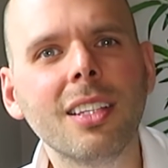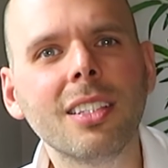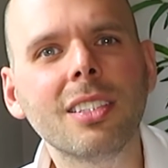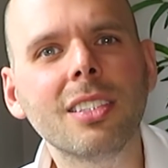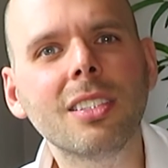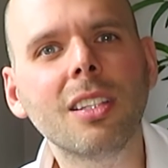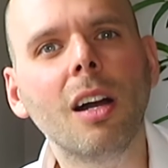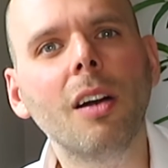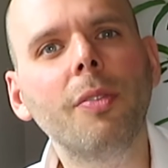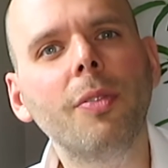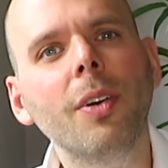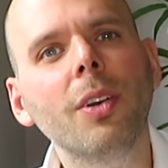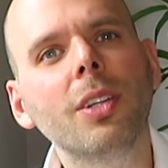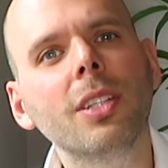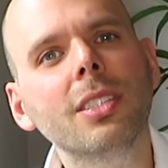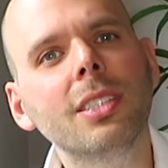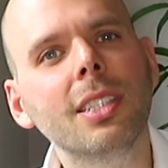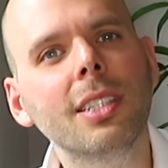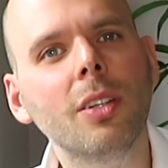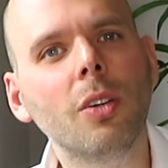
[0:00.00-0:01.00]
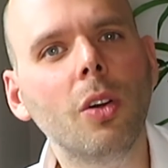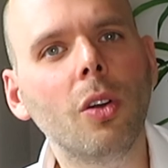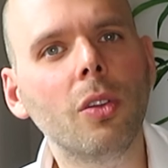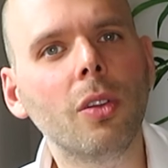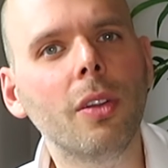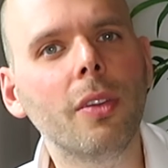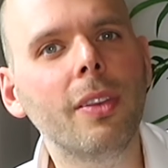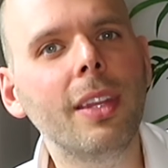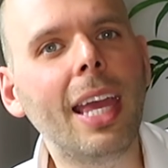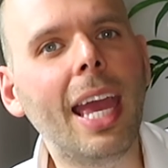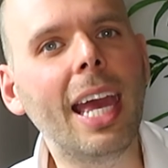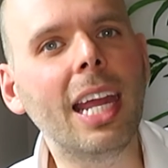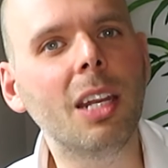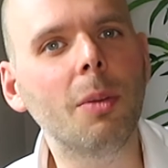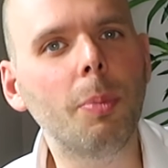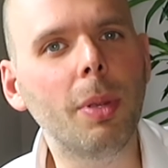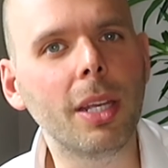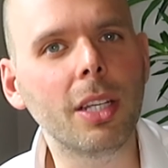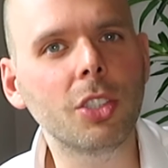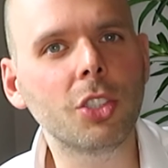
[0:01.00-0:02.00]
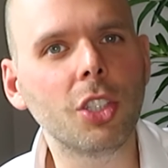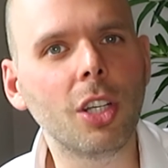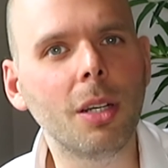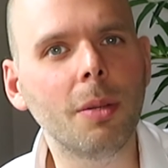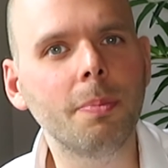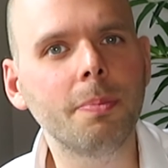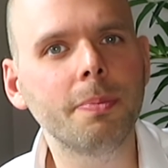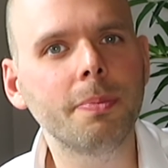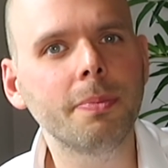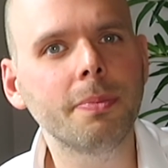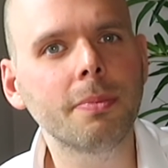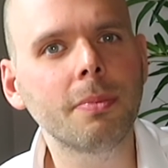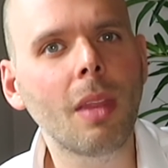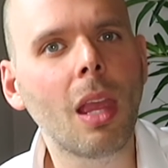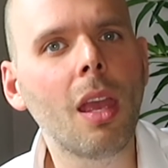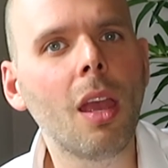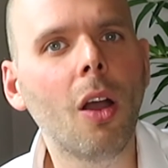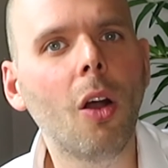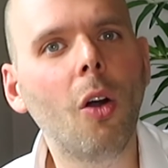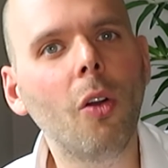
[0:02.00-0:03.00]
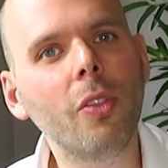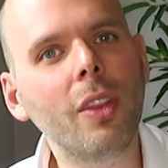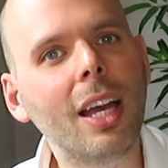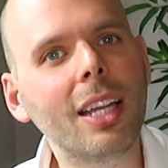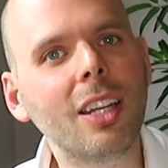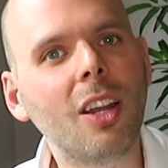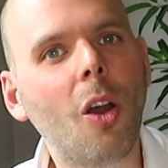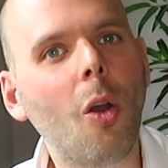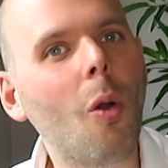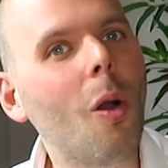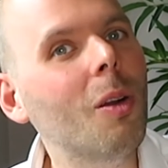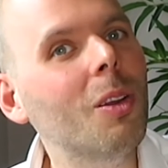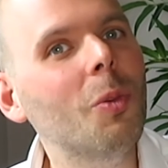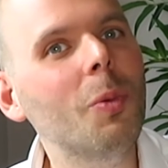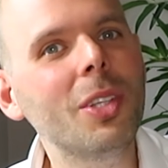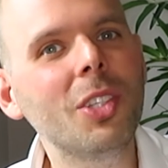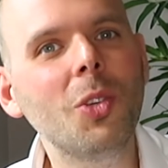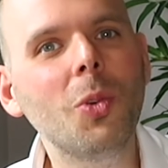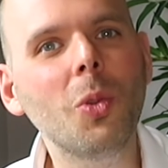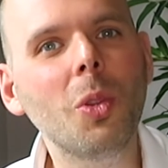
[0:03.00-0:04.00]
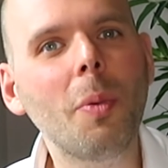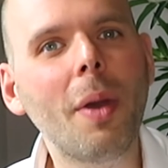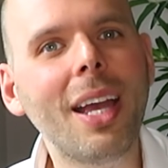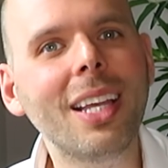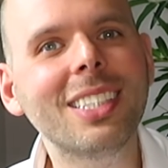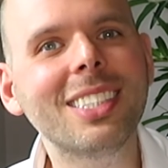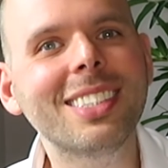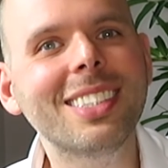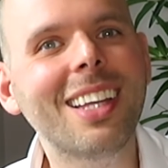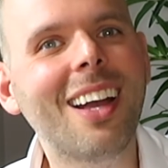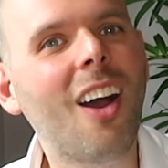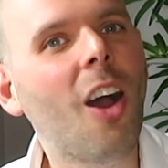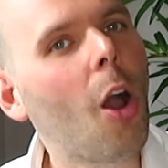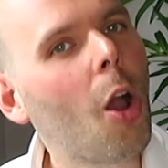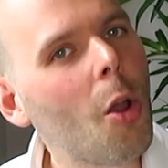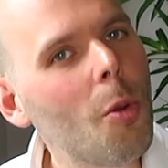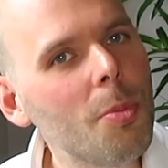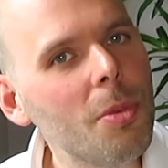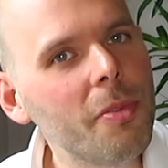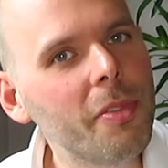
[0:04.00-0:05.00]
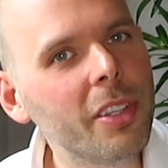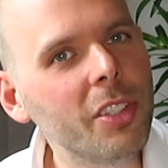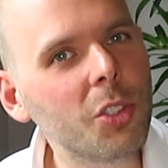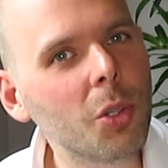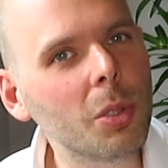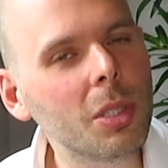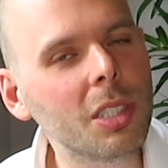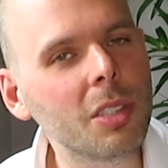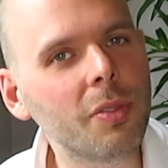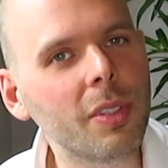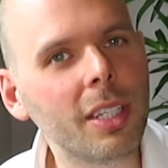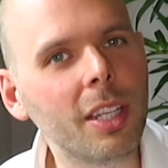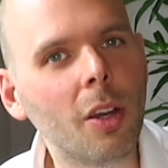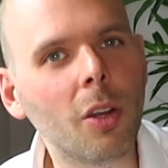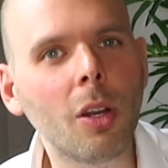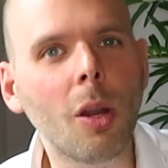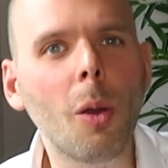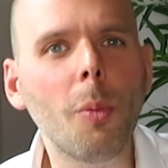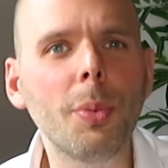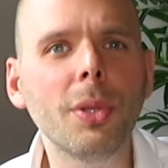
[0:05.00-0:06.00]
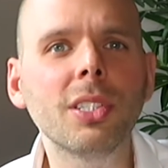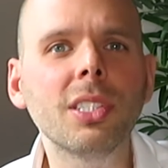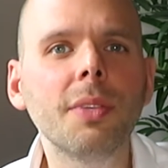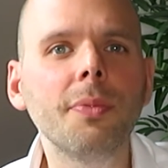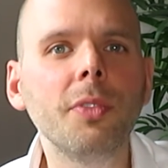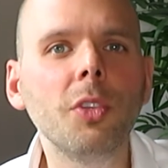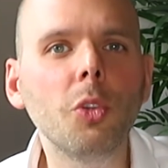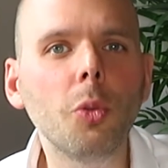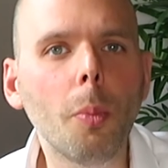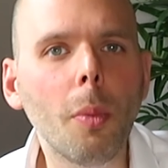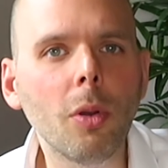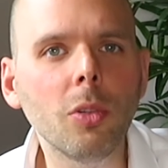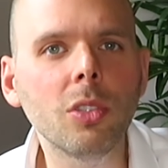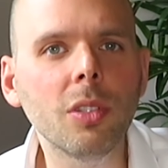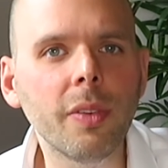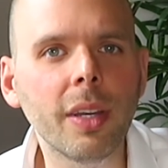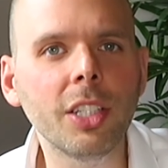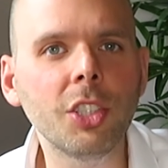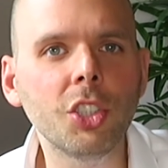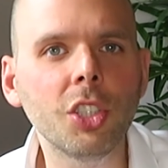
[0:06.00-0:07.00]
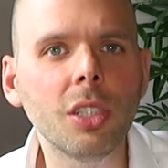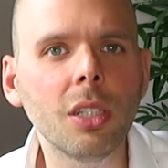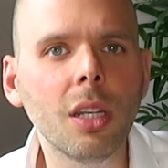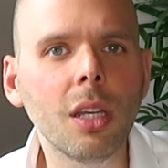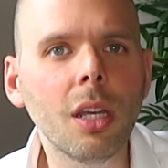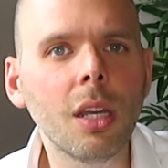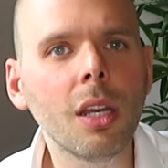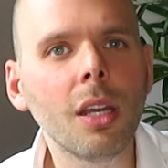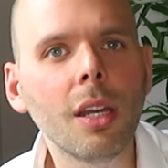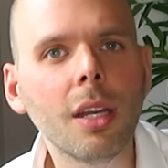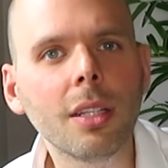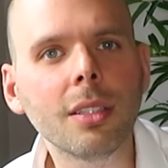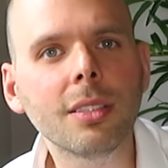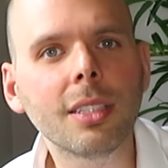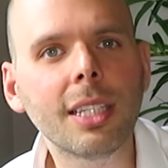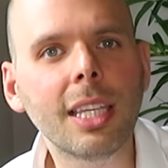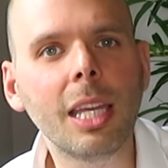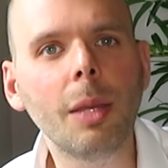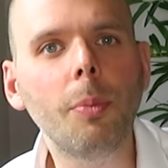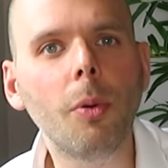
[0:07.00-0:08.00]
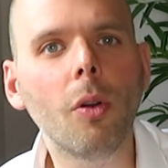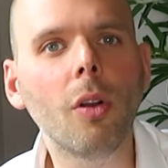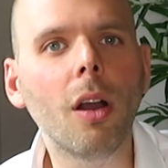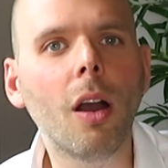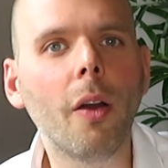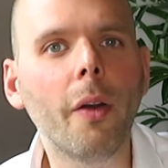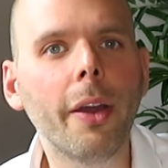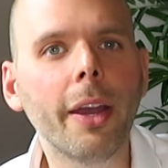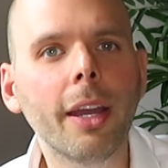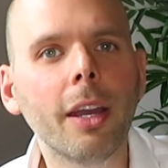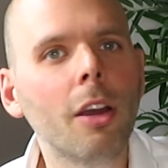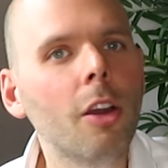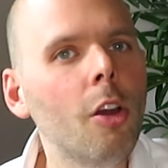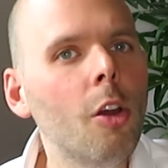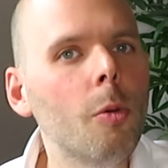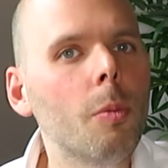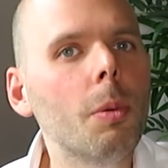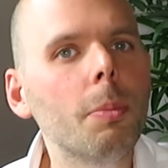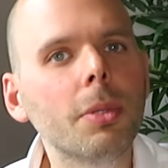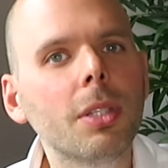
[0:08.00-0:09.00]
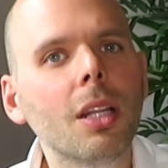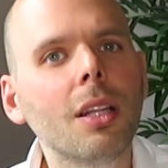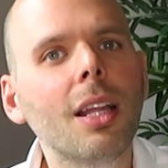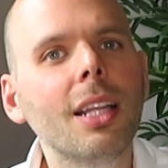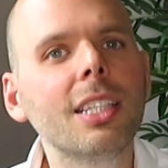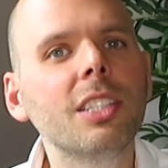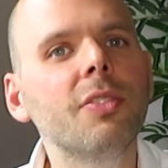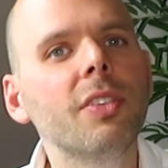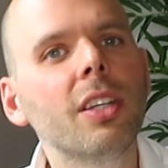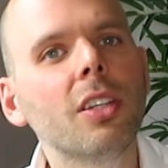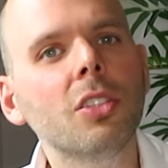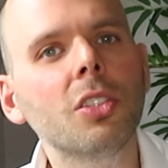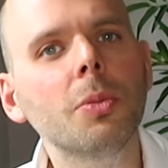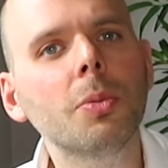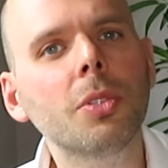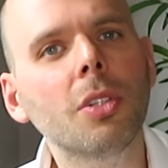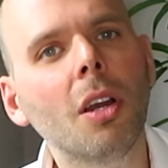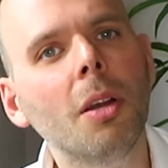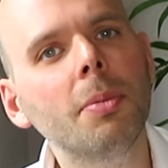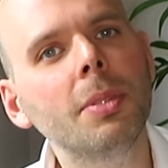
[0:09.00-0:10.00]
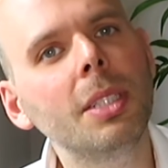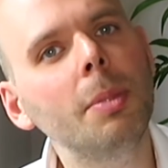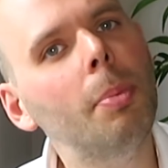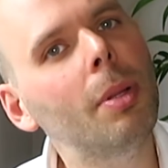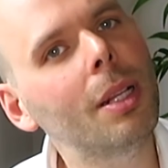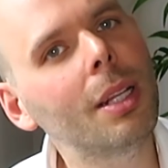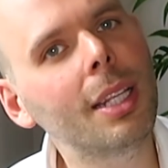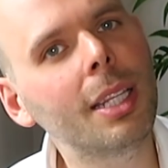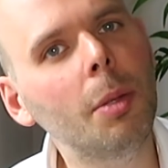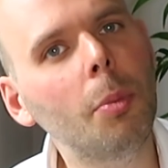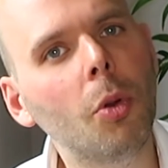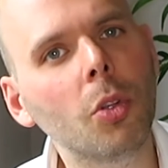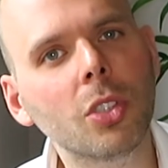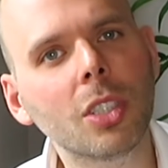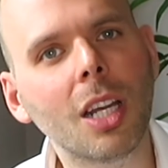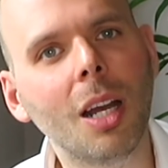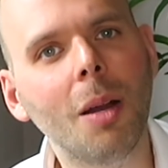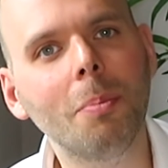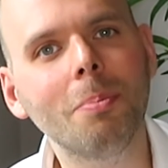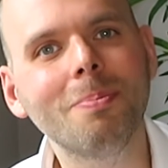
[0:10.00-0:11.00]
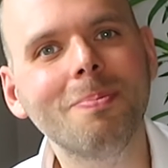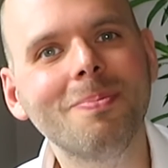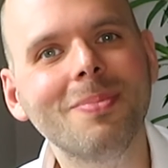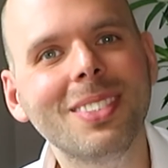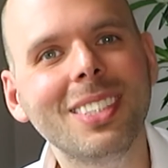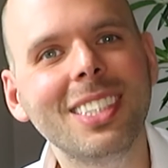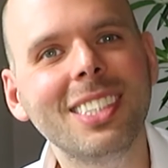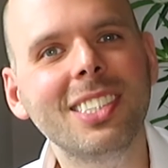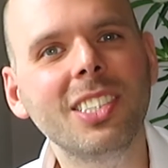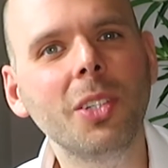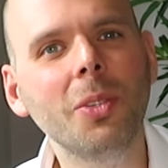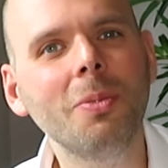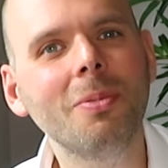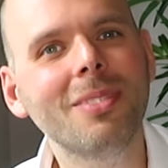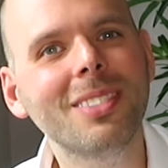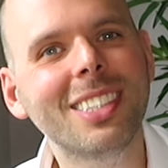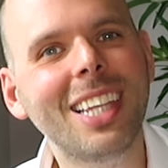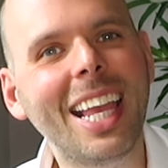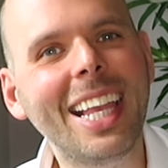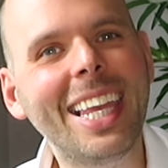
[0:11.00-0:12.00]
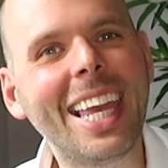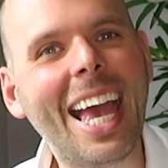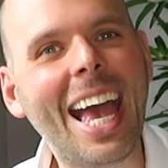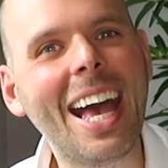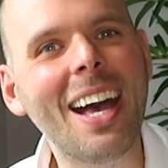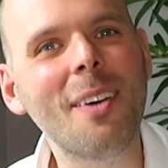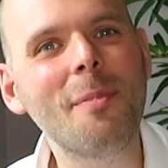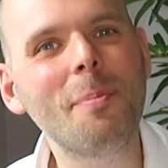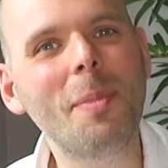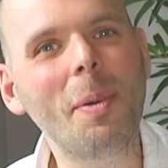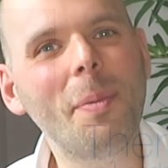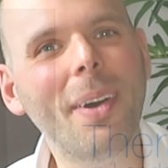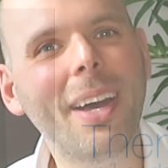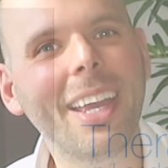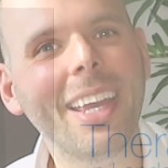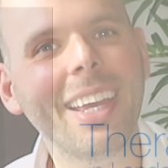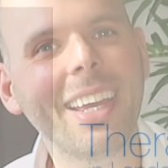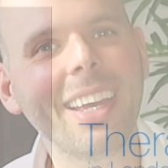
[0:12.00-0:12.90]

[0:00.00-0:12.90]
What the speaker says: Start focusing on the end picture. On that note, I'm going to wish you all the best. I hope you've enjoyed this video, and I hope it's given you the motivation to keep on going. Remember to like this video and subscribe, so you plenty more to come. See you soon. Take care. Bye-bye.